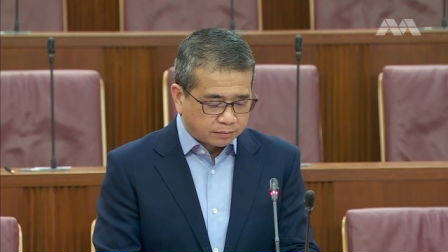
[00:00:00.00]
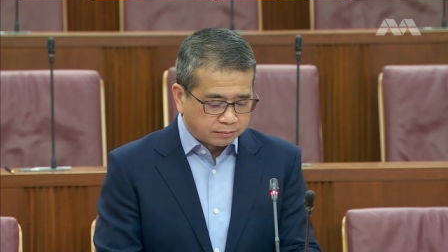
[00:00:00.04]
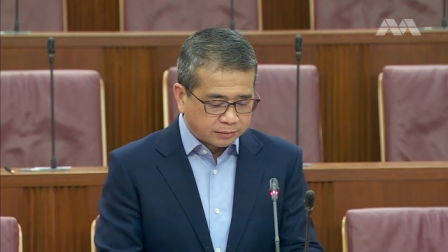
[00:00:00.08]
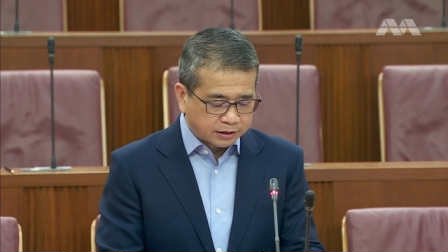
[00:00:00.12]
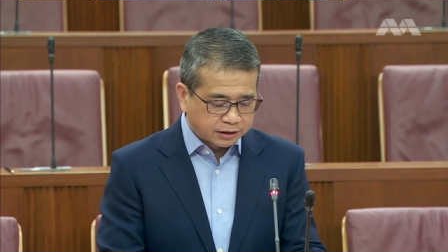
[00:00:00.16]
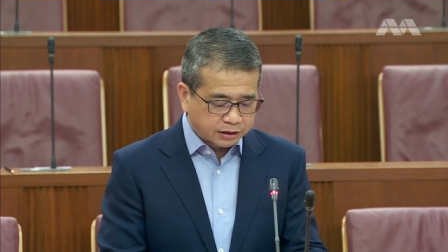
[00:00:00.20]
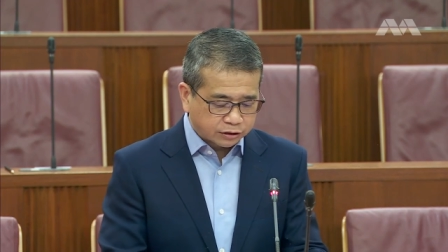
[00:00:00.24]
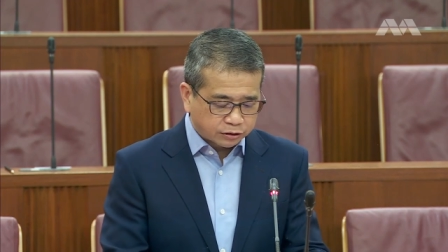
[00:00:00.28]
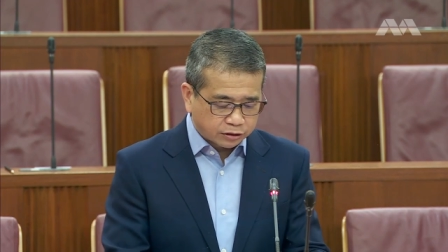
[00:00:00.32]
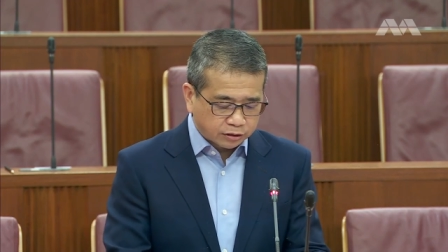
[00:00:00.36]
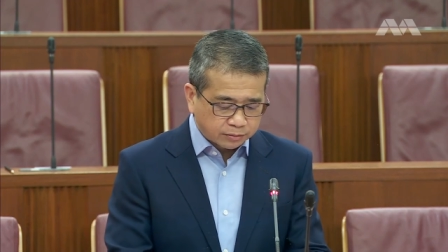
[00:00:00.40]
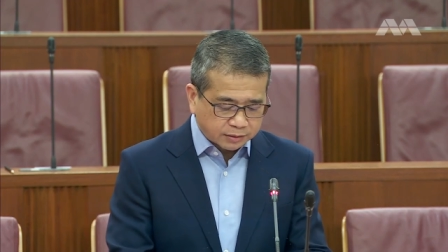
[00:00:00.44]

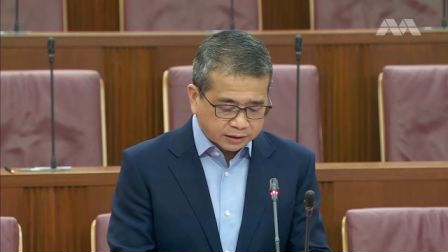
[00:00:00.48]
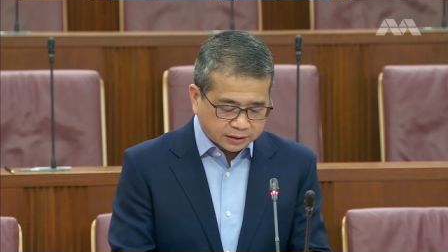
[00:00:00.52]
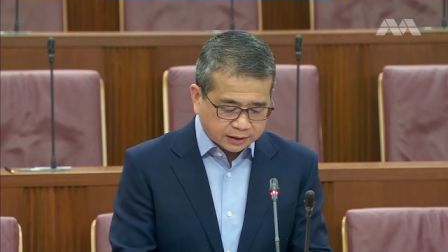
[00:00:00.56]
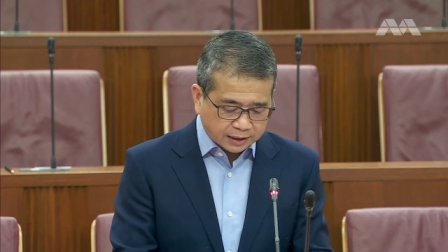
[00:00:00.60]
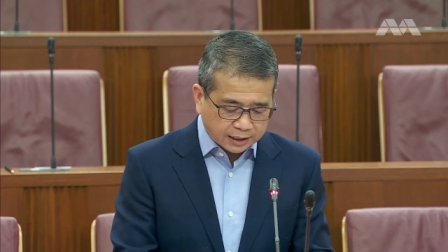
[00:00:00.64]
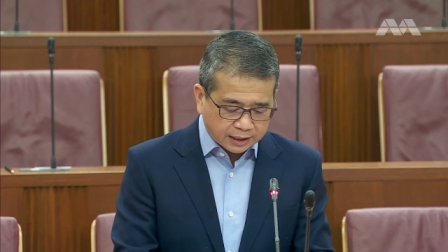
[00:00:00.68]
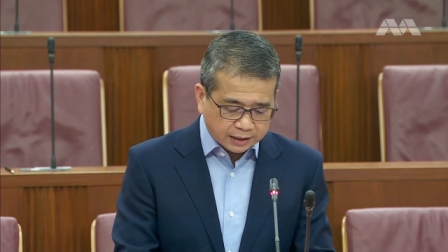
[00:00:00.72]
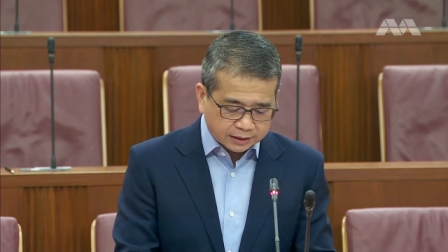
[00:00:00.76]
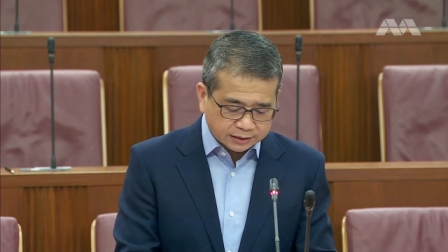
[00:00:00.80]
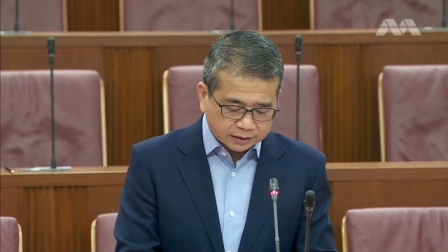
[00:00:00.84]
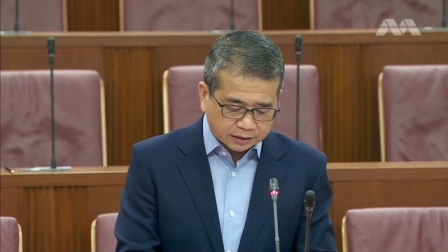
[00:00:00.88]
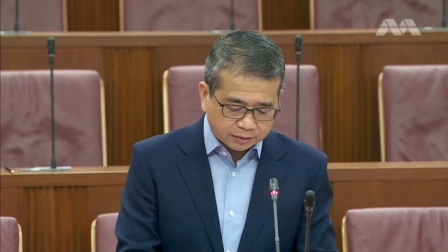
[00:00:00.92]
Mr. Thomas
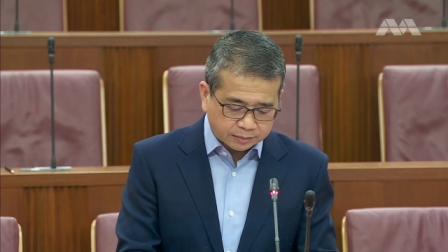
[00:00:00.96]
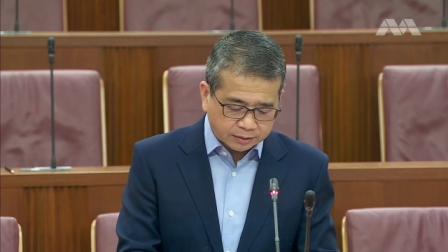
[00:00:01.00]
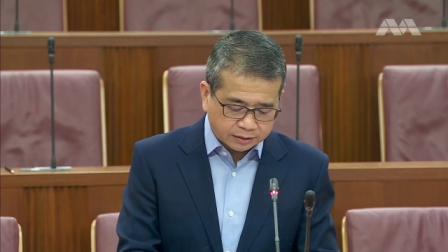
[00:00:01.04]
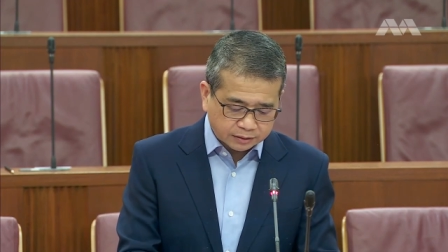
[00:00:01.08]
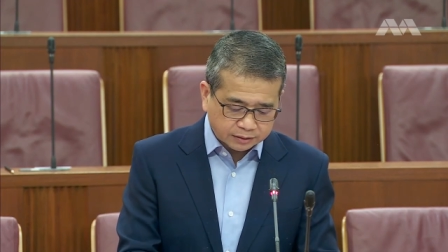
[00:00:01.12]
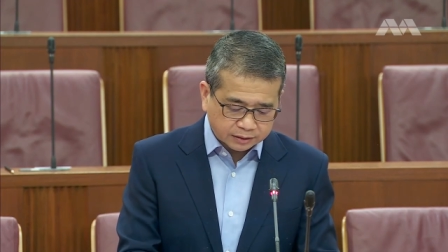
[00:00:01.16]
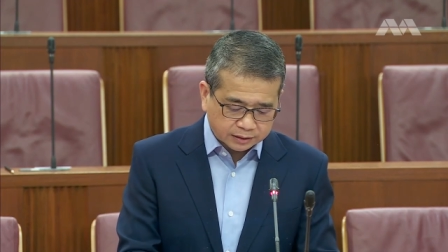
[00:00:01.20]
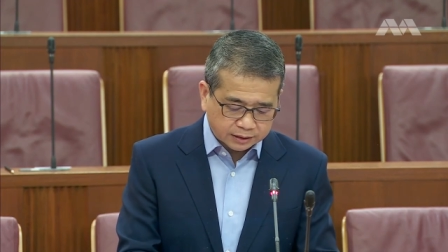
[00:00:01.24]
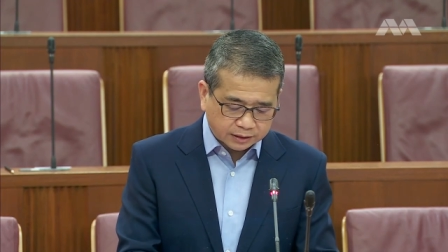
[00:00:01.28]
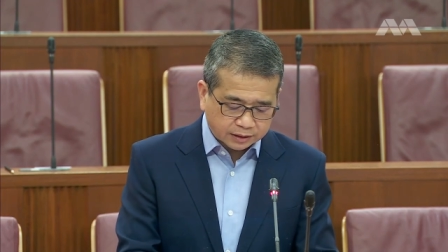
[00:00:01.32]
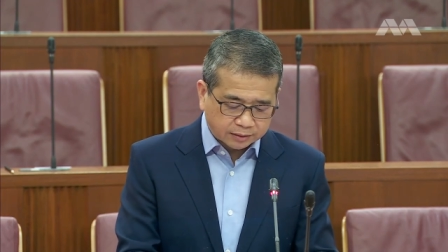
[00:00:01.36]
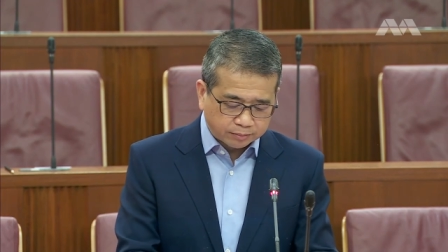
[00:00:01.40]
asked
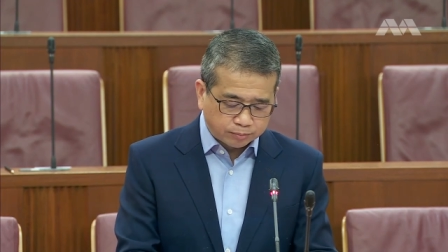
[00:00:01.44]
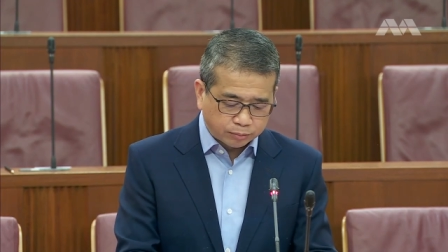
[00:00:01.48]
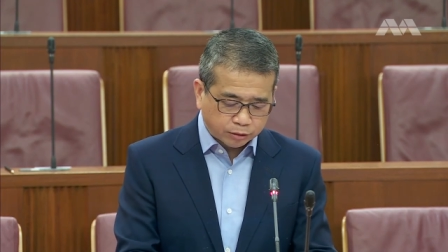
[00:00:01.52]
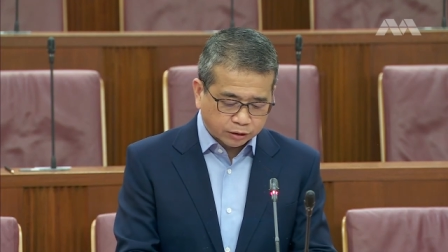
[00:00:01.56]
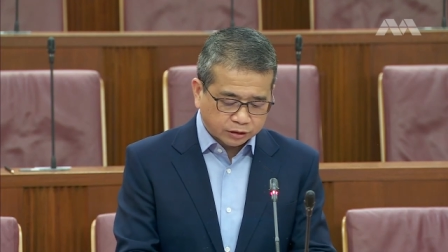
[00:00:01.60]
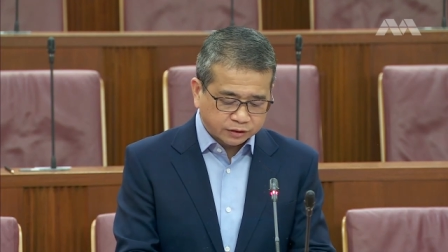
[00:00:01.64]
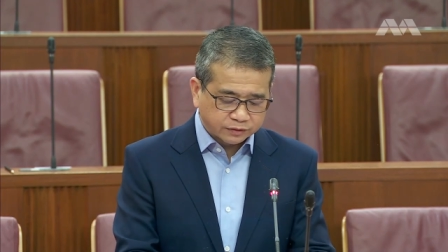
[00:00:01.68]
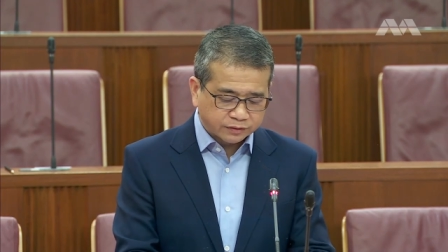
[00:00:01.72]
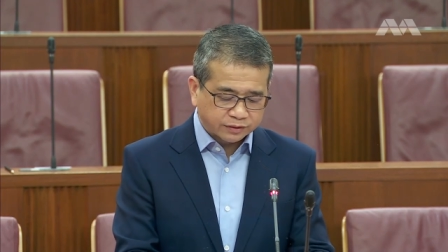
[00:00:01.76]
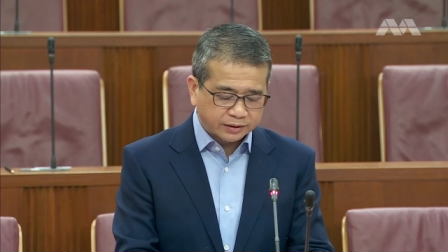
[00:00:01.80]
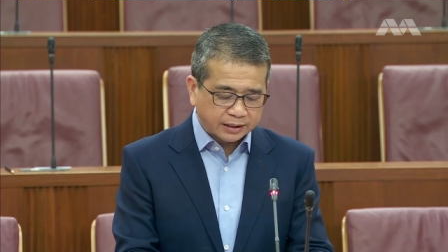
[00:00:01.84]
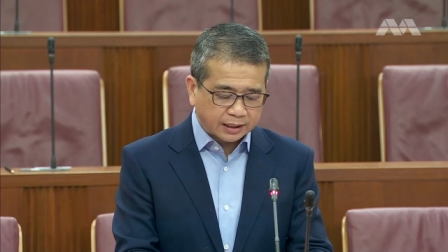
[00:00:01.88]
about the
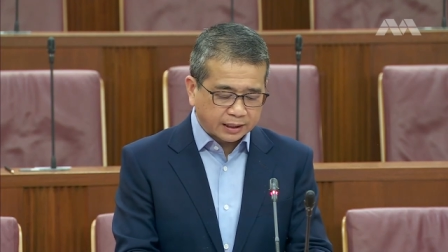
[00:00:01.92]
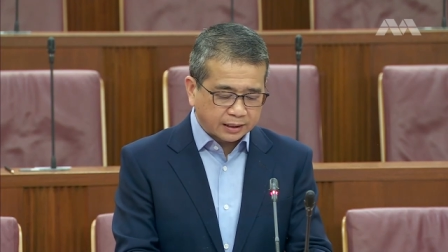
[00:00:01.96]
importance of